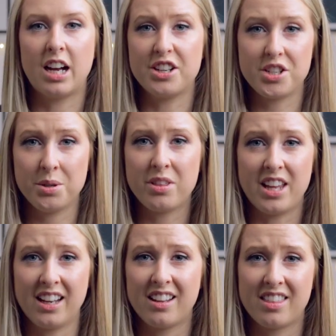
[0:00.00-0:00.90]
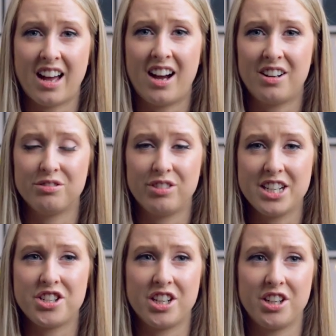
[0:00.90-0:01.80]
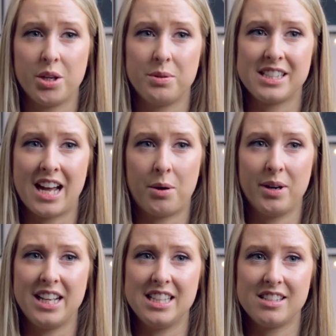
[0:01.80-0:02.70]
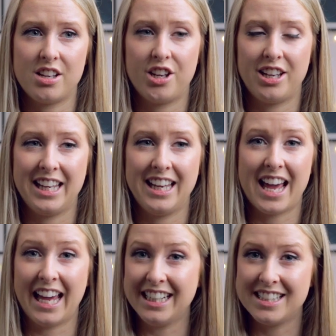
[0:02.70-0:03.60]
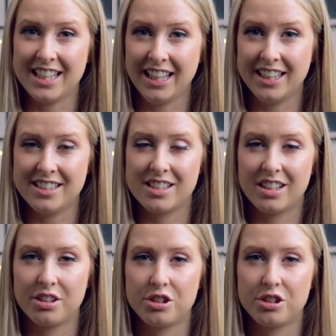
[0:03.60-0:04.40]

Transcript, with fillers: I do think that Richard who is now in his early 80s